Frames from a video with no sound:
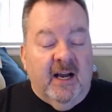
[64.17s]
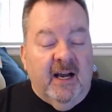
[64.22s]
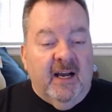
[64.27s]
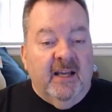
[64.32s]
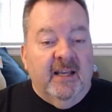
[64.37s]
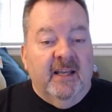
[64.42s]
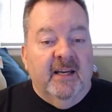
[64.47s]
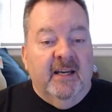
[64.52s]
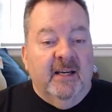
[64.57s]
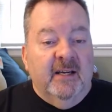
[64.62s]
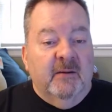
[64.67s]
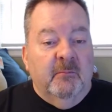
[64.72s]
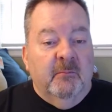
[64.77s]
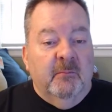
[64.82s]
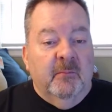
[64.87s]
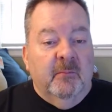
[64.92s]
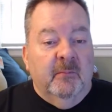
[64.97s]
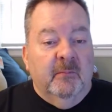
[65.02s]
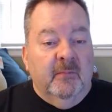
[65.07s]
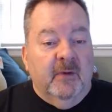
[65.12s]
I
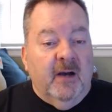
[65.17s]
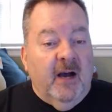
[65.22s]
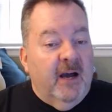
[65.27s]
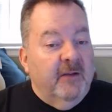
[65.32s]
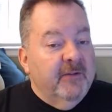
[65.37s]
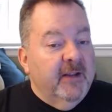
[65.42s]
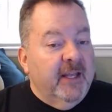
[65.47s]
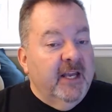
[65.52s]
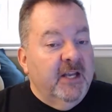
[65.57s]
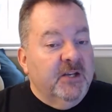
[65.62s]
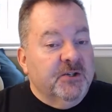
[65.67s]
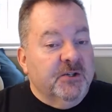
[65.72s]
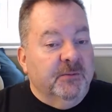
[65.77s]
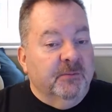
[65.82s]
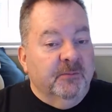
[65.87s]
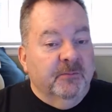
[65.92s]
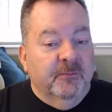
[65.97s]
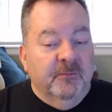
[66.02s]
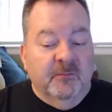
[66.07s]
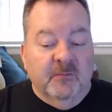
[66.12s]
am on vacation.
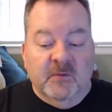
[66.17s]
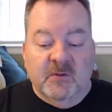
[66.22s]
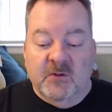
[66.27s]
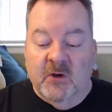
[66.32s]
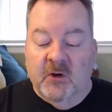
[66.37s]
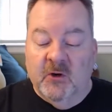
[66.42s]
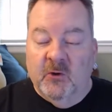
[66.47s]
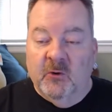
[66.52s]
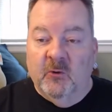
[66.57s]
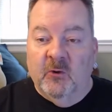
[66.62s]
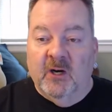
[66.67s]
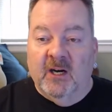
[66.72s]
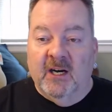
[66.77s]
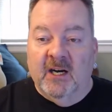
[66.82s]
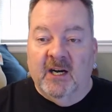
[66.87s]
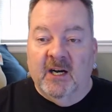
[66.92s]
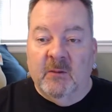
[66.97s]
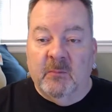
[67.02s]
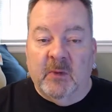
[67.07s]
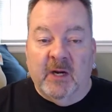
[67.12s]

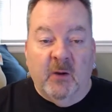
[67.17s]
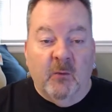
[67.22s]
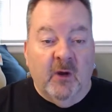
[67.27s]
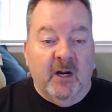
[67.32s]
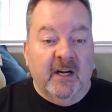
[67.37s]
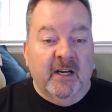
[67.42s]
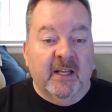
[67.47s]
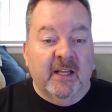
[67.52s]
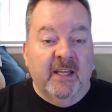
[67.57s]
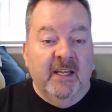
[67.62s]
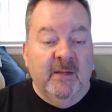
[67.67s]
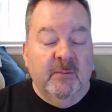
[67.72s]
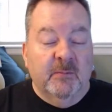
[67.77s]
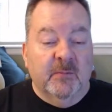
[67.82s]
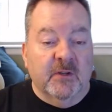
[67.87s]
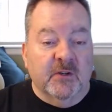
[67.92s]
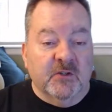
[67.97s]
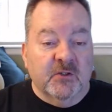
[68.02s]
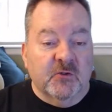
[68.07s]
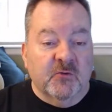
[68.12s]
So, but I wanted to keep
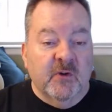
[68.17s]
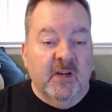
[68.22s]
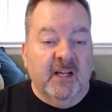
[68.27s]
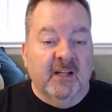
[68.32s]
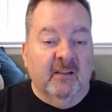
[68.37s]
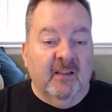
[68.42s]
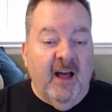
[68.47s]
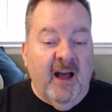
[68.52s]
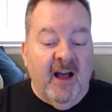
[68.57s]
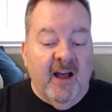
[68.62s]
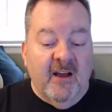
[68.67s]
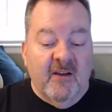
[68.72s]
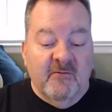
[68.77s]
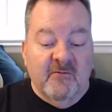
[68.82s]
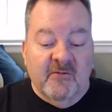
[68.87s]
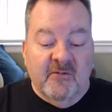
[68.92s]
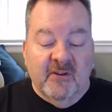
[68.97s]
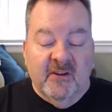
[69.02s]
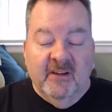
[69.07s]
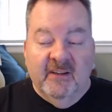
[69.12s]
the streak
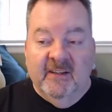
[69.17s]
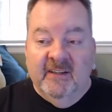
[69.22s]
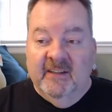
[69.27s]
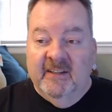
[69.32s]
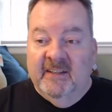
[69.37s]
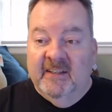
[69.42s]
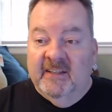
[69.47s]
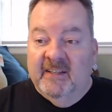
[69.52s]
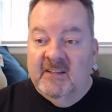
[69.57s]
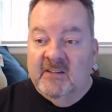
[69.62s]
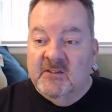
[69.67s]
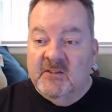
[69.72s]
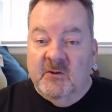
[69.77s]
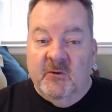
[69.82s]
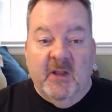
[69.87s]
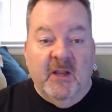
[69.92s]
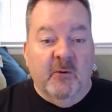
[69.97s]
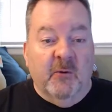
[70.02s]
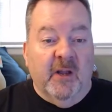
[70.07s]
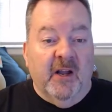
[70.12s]
alive. So
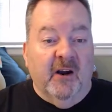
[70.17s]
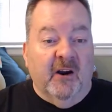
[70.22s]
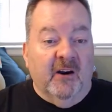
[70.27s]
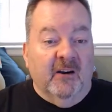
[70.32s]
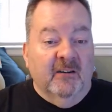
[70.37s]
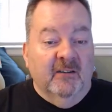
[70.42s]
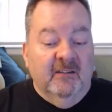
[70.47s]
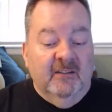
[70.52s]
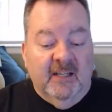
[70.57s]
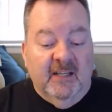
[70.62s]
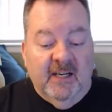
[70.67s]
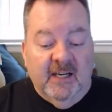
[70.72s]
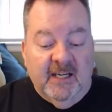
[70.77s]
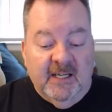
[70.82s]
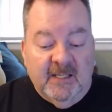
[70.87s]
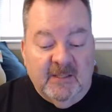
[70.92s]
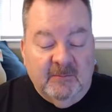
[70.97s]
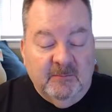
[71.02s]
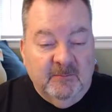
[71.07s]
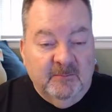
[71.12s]
here we are.
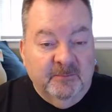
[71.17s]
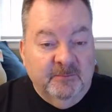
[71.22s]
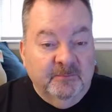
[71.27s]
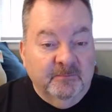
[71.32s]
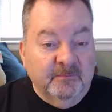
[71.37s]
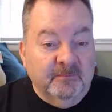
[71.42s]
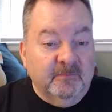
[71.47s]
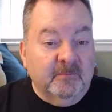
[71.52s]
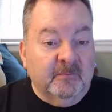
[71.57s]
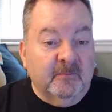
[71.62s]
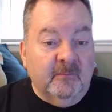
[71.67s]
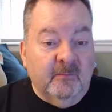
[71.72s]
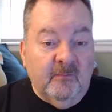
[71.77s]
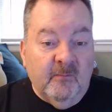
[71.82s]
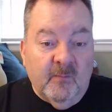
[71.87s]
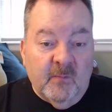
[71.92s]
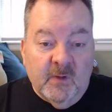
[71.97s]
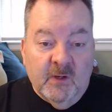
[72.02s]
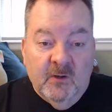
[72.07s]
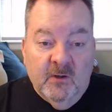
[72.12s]

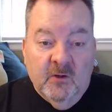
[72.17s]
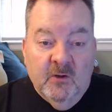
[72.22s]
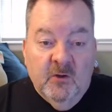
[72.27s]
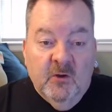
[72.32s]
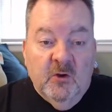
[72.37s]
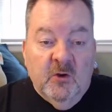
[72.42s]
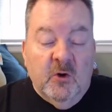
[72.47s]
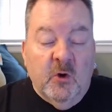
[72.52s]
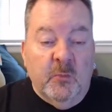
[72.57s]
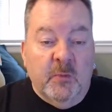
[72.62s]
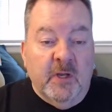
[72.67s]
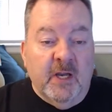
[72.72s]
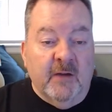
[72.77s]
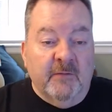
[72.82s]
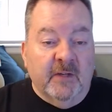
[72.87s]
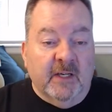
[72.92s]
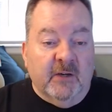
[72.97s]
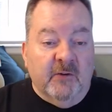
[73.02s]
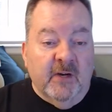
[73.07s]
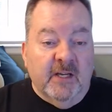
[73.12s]
Hope you're
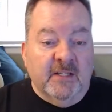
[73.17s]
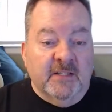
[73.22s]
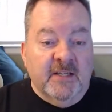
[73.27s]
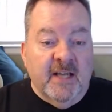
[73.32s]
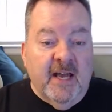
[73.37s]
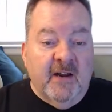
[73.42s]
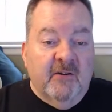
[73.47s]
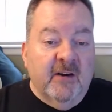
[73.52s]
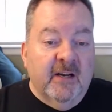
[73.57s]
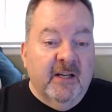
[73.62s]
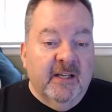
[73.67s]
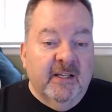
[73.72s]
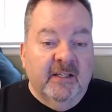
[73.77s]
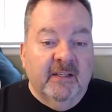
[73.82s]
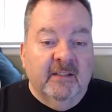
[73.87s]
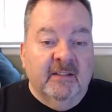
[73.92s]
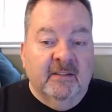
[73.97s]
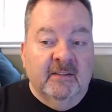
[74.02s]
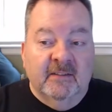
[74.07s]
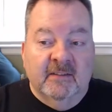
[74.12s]
having a great
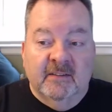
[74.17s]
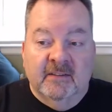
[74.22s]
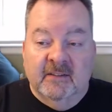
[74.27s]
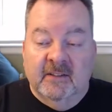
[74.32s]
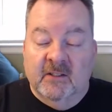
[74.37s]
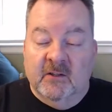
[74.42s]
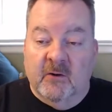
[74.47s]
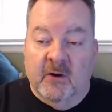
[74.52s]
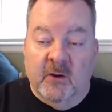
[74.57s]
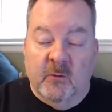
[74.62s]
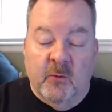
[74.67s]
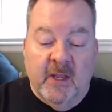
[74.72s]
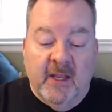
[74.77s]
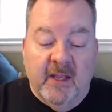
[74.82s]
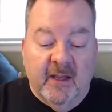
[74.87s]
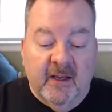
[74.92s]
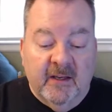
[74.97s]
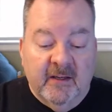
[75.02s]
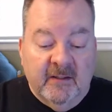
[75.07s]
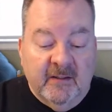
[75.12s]
Saturday. Great
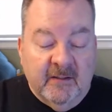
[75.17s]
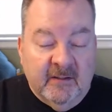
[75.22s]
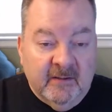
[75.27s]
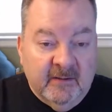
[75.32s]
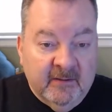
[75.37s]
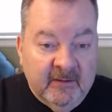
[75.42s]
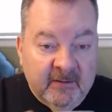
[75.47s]
weekend.